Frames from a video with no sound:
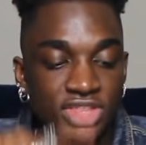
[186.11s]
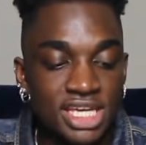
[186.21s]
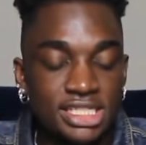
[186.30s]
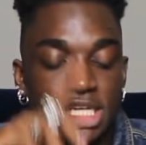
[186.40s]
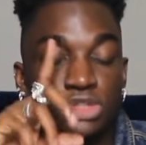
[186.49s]

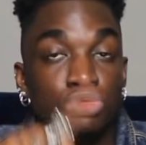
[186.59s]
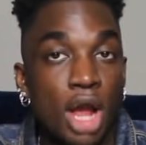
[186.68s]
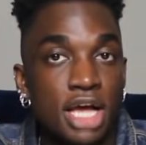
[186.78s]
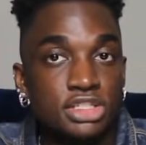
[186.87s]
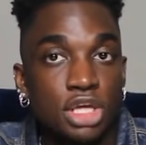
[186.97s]
This is
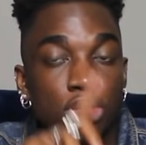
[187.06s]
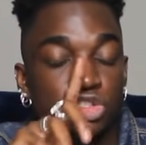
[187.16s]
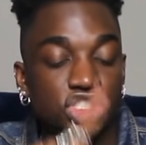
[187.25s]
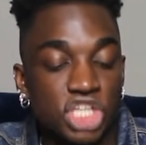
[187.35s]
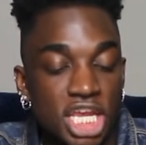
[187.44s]

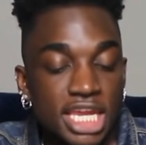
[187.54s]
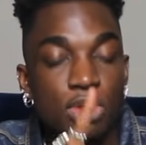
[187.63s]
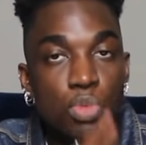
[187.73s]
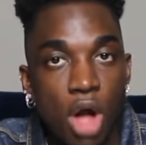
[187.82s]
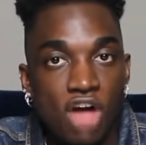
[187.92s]
Roscoe's chicken
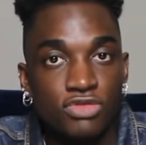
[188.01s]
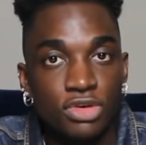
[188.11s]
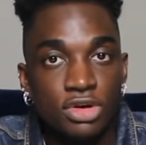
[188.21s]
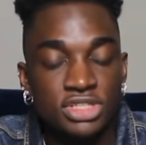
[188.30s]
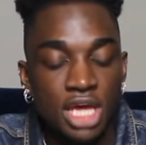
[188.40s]
and
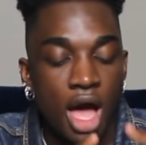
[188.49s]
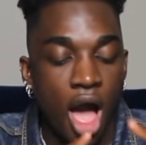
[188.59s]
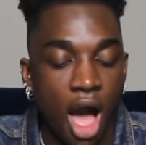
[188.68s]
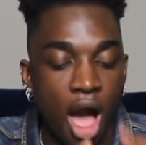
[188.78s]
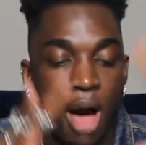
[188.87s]
waffles,
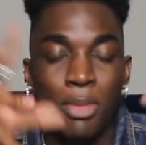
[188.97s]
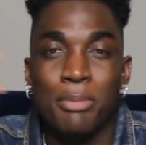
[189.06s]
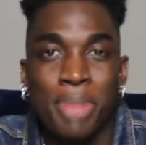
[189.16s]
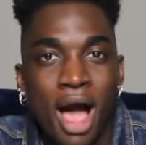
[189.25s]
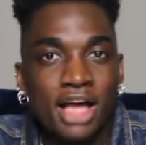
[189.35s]

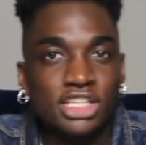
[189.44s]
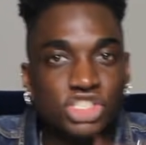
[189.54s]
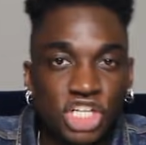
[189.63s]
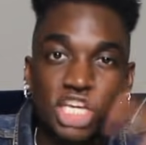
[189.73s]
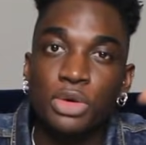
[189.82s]

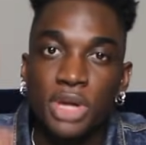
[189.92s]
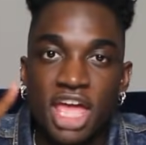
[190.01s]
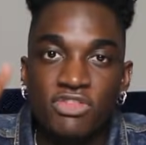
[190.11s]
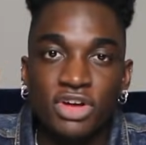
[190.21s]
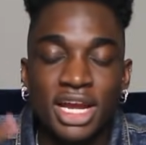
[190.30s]
box chicken or
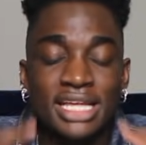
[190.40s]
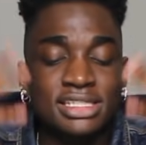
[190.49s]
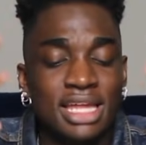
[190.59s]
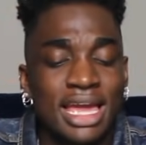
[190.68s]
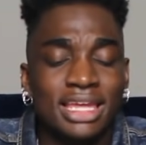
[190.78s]
whatever.
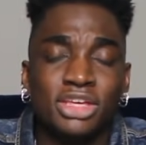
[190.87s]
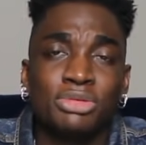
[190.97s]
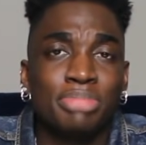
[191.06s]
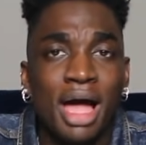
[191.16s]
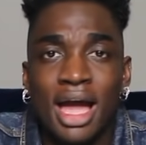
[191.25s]
It's like
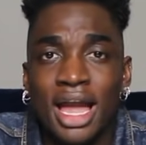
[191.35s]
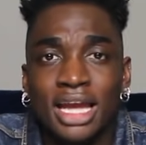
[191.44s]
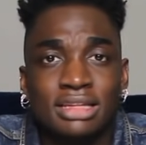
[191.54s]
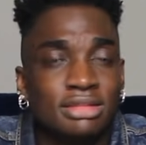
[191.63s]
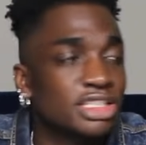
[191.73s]
you
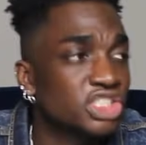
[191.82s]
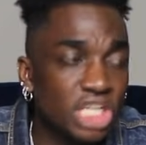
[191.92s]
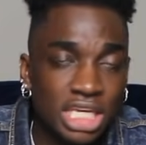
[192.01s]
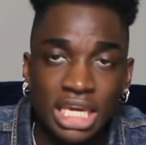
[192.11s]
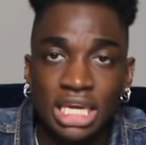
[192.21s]
buy the
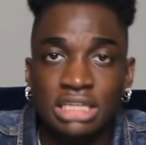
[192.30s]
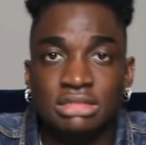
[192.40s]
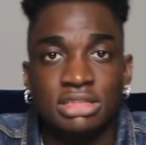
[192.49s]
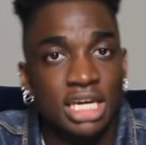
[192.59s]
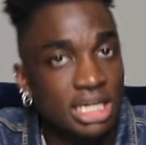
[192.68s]

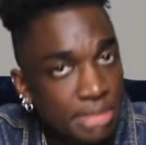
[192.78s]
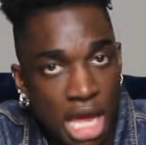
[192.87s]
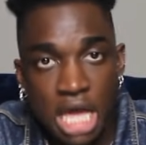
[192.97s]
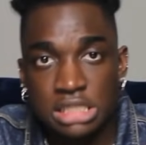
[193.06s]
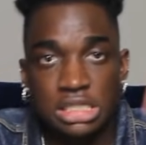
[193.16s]
chicken in a
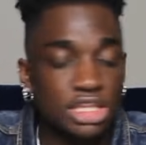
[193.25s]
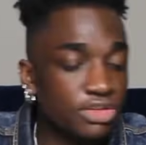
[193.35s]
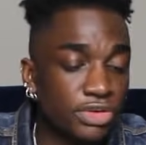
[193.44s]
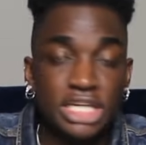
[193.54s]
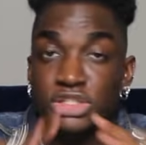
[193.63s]
box in
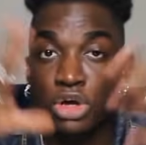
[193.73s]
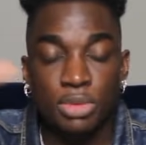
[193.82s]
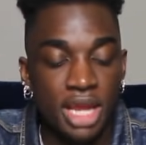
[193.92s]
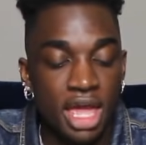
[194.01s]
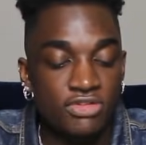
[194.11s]
the freezer
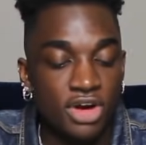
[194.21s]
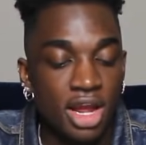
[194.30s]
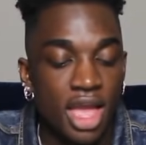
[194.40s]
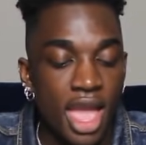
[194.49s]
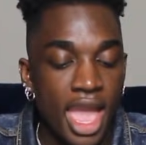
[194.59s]
or
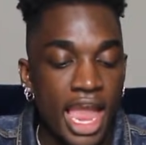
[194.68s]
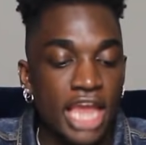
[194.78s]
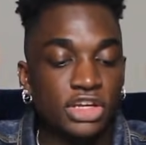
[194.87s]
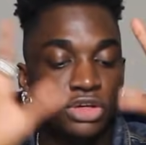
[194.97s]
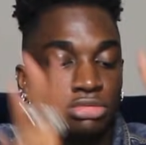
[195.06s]
whatever,
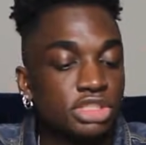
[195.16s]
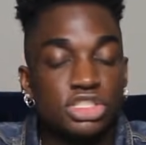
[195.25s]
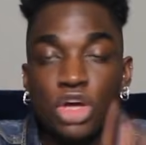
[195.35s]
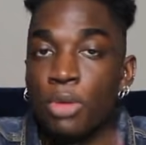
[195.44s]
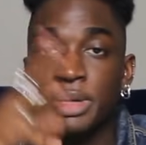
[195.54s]
and you
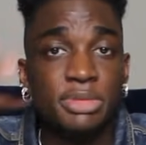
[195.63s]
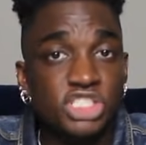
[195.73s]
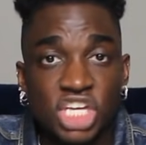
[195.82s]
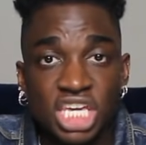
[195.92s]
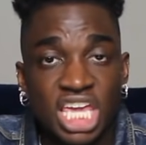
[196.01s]
just open up the
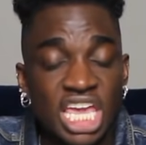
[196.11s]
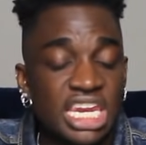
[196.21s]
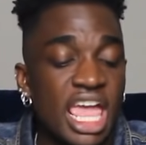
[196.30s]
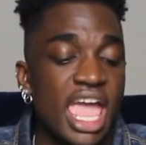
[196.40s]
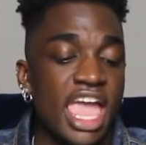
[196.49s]

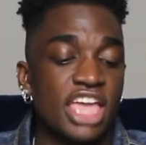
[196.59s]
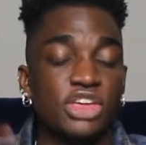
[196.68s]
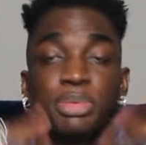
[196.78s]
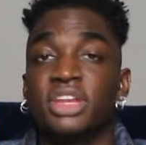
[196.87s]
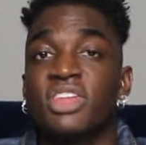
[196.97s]
chicken and
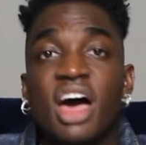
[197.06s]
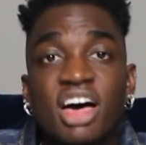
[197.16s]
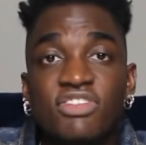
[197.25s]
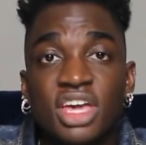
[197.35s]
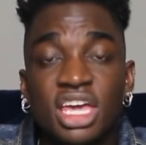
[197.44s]
you put it in the
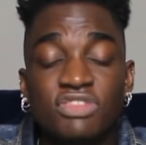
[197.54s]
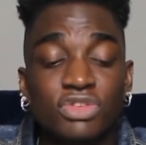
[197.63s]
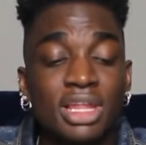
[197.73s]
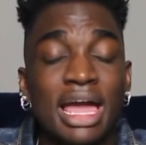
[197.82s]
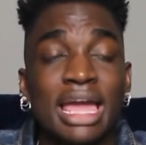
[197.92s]
oven
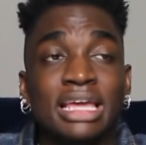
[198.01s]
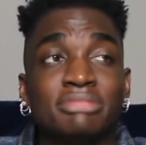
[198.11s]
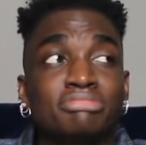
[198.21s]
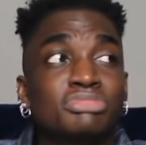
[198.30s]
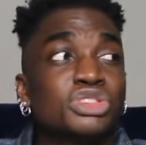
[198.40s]
for like
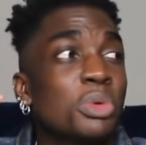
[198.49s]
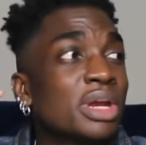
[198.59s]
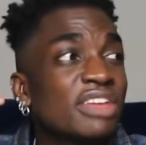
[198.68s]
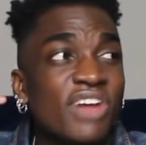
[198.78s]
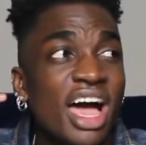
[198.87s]

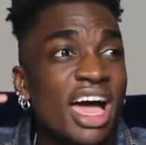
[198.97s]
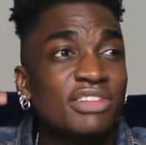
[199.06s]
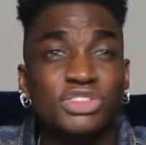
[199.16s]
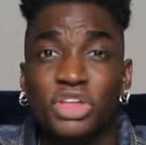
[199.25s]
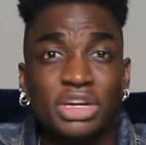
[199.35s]

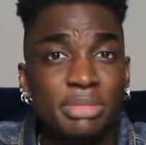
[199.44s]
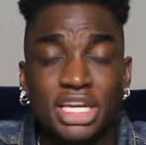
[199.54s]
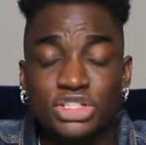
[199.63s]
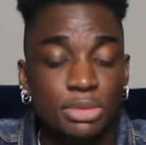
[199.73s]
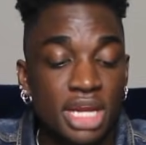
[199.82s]
25 to 30
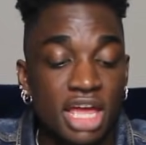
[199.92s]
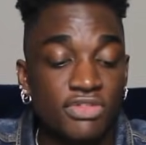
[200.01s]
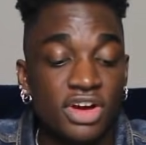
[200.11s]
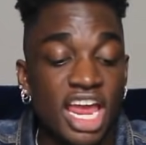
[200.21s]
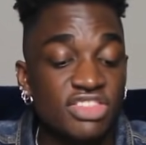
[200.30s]
minutes or
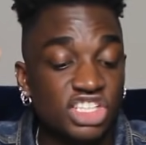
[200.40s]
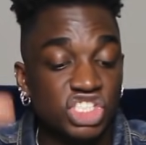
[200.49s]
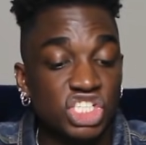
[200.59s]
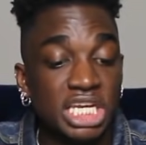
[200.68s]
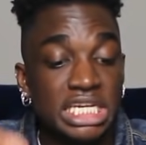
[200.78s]
whatever, and the
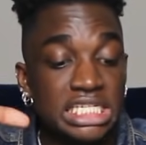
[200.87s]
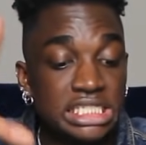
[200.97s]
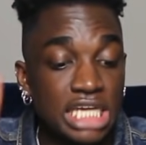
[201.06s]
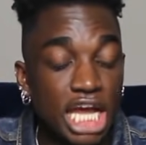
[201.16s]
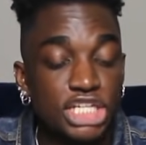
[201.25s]
chicken is
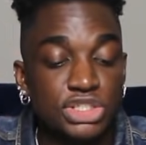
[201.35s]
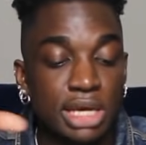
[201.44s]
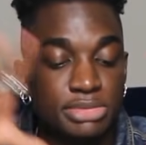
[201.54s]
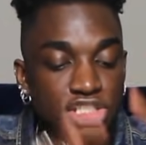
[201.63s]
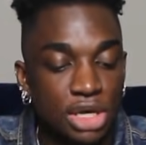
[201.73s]
done. So
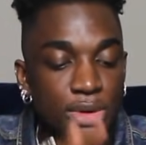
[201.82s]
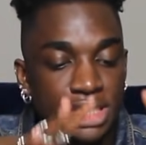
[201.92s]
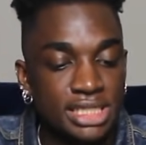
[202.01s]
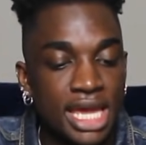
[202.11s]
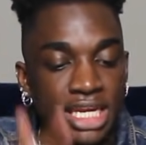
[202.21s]
I'm so
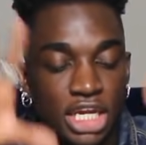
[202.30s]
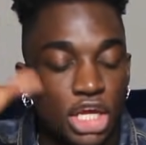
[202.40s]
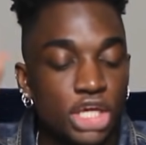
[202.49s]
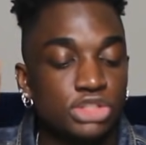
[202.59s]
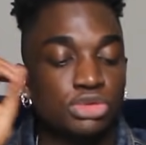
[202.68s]
excited
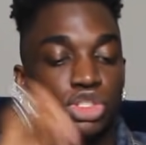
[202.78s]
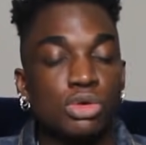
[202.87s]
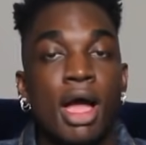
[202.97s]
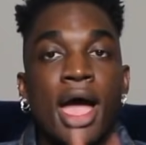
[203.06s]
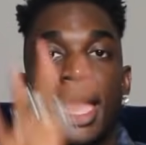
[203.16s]
to
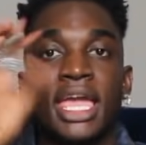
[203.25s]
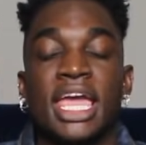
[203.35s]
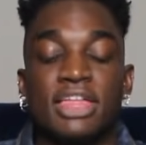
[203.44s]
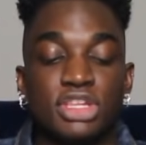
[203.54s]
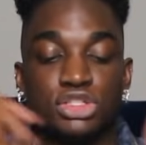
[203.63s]
try
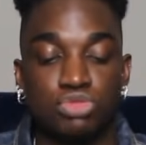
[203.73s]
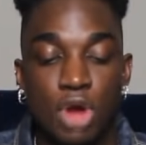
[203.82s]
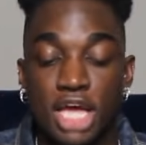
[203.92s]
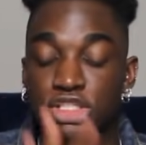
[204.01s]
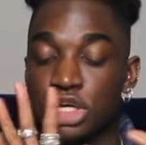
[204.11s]
this
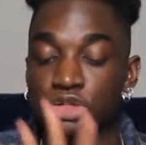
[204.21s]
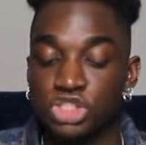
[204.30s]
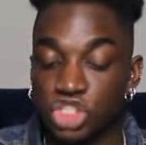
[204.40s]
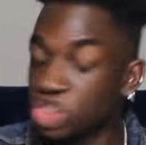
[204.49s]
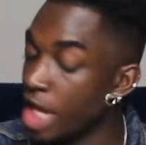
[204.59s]

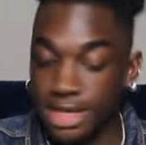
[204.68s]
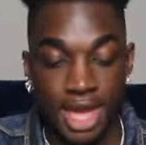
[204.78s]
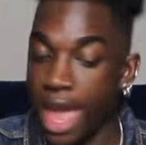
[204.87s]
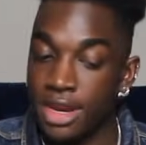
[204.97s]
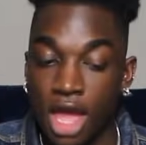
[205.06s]
Roscoe's
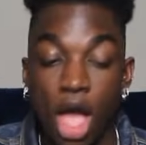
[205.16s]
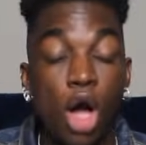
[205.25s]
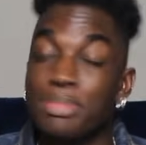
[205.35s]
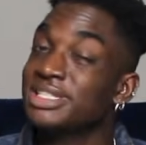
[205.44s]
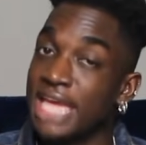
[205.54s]
chicken. I
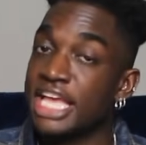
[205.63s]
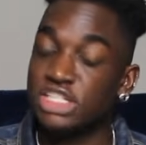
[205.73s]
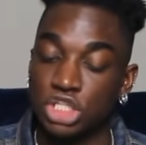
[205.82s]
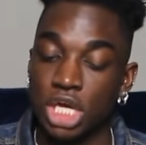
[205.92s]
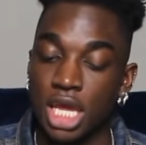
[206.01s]
hope it
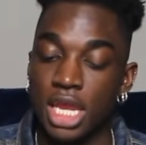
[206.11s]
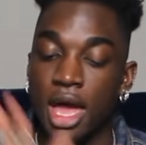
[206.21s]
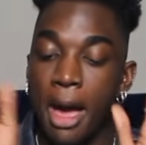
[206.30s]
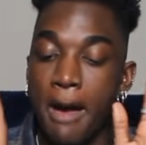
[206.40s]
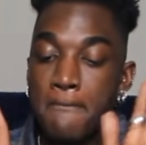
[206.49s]
tastes
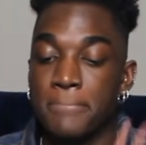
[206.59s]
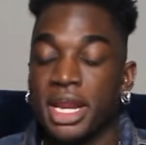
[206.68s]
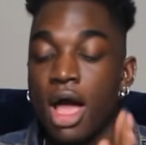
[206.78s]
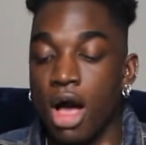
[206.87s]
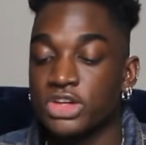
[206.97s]
good.
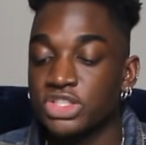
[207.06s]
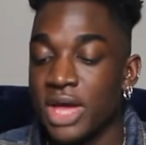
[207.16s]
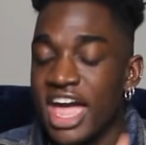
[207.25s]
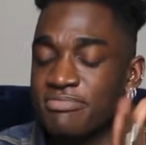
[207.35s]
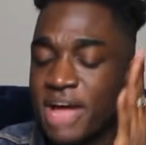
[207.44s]
But I
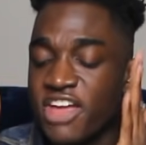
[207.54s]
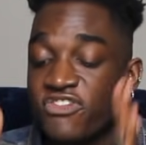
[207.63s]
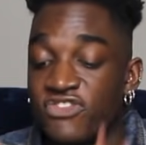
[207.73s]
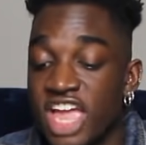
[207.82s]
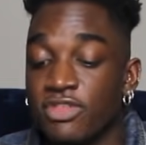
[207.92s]
also have my
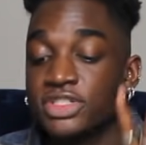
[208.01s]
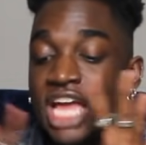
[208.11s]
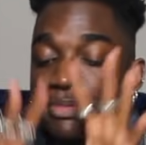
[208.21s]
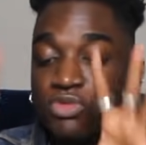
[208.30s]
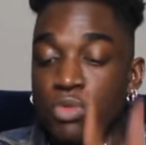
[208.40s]
favorite
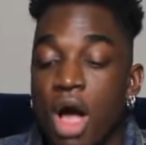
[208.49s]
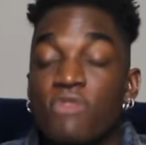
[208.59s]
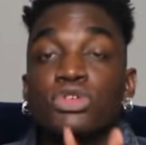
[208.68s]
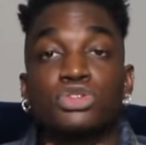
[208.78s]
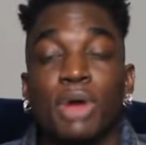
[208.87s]
type of
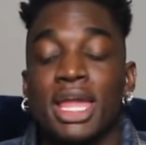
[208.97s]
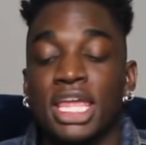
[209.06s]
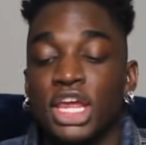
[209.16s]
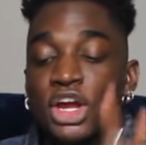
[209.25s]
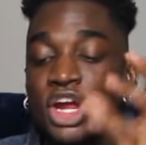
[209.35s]
waffles right
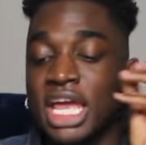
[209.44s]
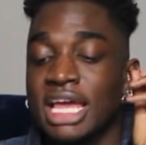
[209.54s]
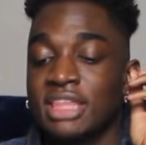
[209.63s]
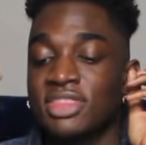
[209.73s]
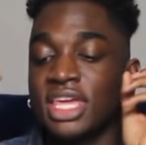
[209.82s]
here,
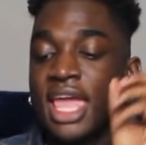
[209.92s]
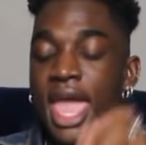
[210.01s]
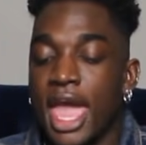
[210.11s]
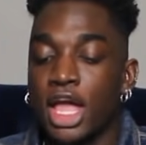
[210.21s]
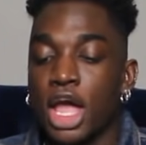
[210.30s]

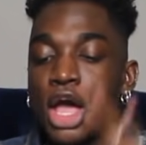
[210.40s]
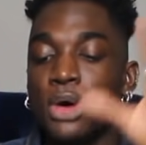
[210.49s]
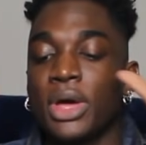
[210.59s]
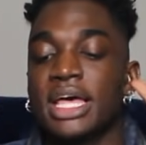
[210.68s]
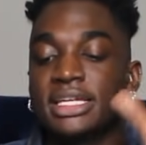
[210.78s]
the
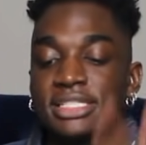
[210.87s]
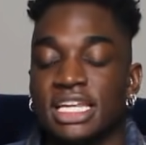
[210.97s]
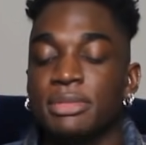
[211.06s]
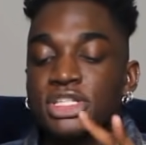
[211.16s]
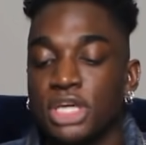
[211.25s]
Eggo
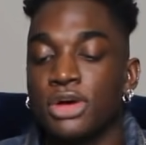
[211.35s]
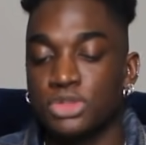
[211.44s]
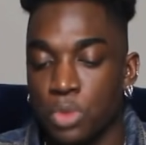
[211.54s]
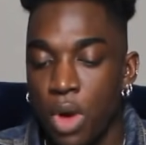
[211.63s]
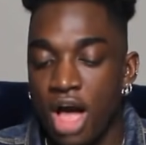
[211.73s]
cinnamon
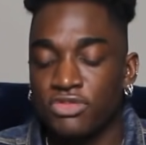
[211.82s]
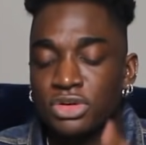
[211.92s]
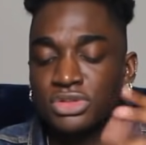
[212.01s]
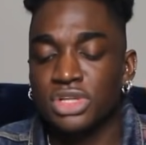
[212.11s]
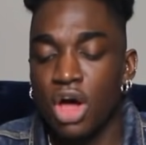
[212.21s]
toast waffles.